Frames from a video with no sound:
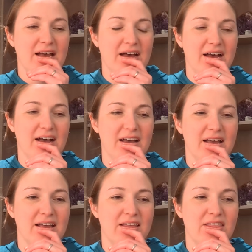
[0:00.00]

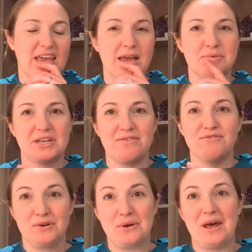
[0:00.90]
the campsite
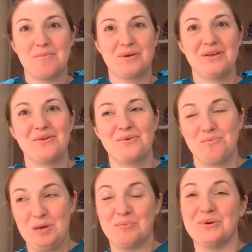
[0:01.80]
filled up
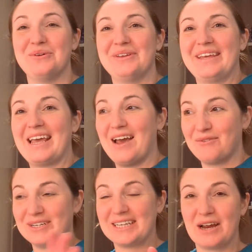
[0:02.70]
with people. Like
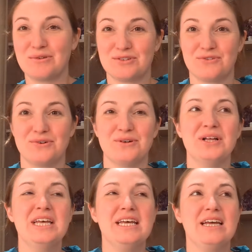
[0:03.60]
every site was
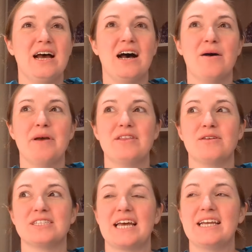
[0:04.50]
full. And
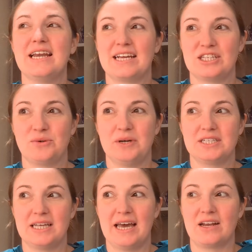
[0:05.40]
the site next to
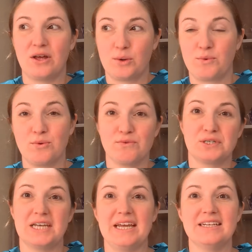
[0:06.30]
us that had a lot of room for
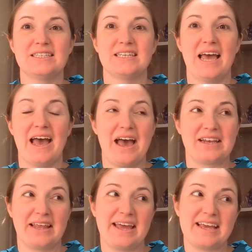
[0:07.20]
tents
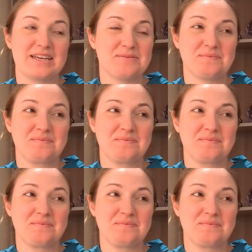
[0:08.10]
had like,